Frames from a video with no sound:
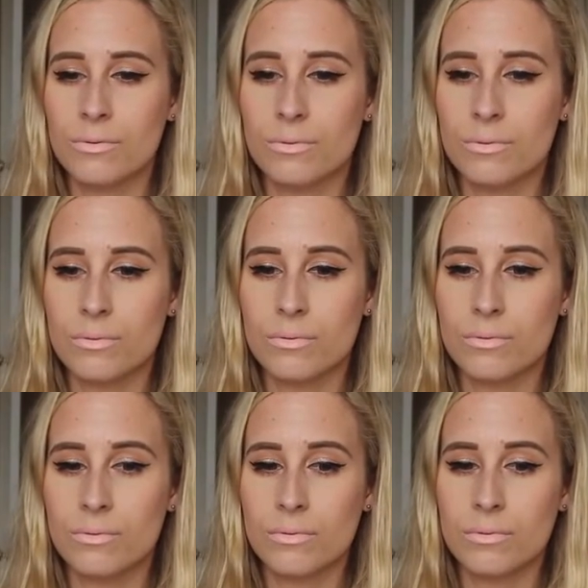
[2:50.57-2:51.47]

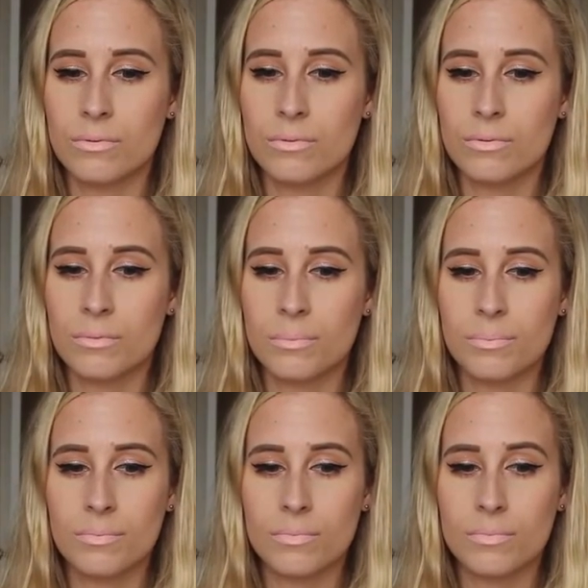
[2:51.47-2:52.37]

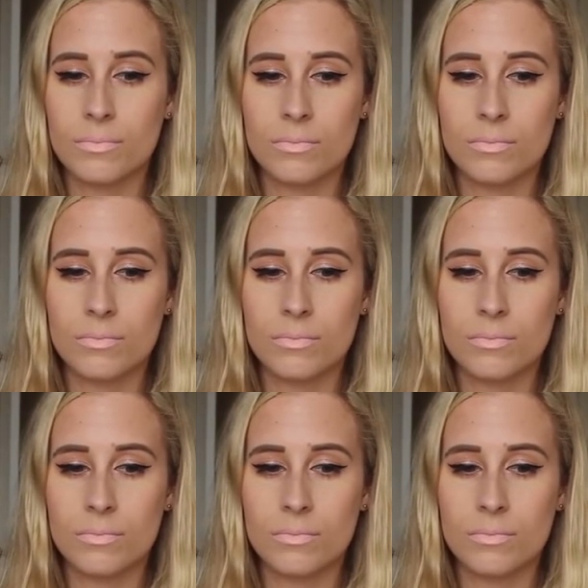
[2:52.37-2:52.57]
(no one is talking)